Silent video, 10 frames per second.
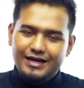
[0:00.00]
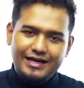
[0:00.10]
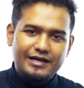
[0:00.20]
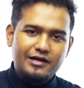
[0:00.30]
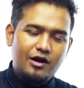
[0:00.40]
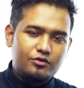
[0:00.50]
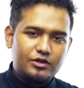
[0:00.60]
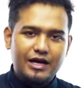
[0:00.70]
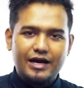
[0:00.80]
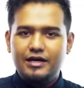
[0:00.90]
later down
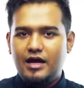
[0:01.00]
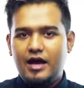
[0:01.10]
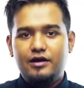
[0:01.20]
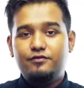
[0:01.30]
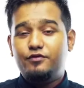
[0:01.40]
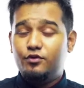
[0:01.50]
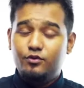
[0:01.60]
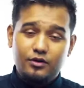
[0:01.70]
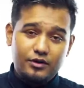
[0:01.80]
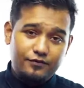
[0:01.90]
the line, and if
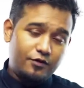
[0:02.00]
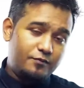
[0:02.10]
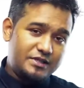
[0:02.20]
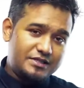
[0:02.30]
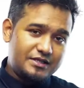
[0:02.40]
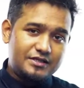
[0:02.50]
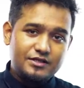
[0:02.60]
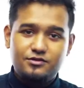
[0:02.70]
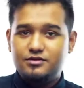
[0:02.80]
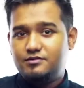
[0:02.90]
your business
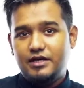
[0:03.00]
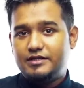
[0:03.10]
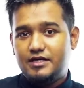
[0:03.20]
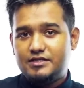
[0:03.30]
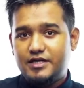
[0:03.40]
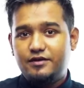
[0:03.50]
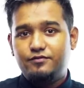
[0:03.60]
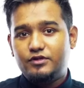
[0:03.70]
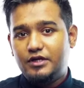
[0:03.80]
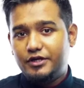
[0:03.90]
is like sustained
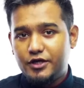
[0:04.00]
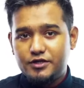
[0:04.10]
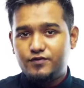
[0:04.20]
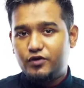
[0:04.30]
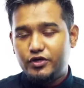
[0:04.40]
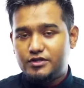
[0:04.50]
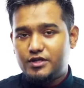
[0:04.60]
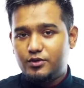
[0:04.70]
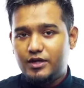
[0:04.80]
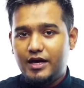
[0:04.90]
for 30 years, 40 years
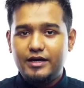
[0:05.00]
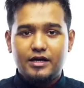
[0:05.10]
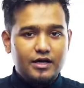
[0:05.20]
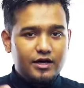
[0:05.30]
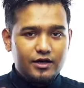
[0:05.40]
down the line,